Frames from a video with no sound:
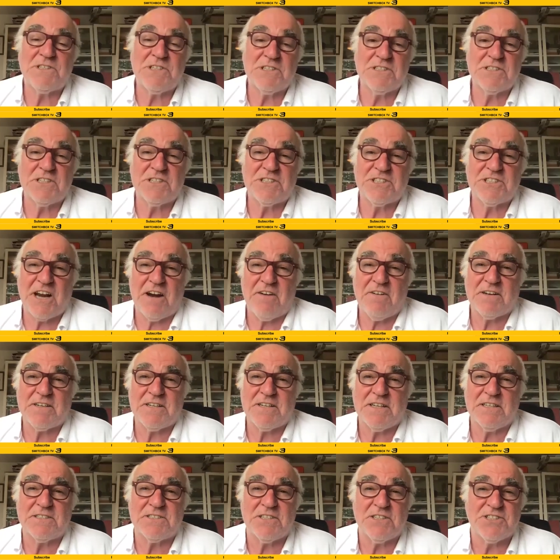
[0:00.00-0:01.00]
is a charity.
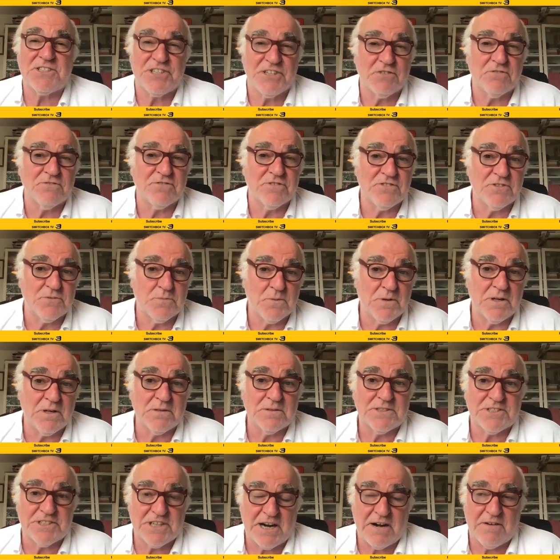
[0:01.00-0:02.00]
It's the Children's World
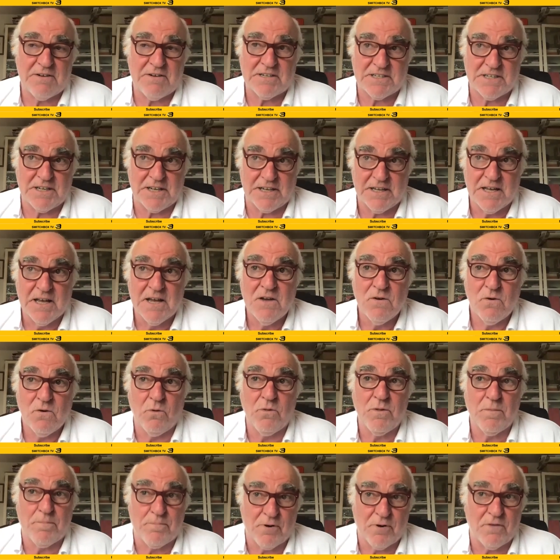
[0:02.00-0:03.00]
Charity. All
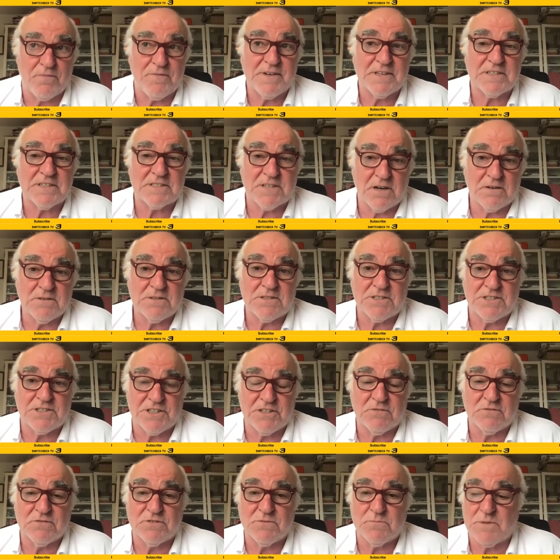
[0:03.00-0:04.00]
the profits go to
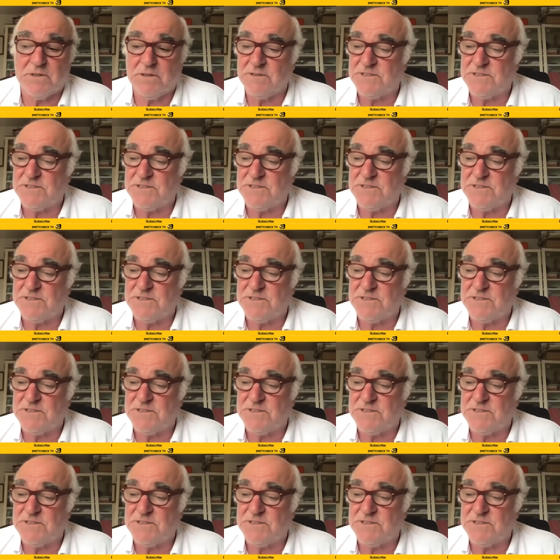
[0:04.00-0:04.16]
Children's World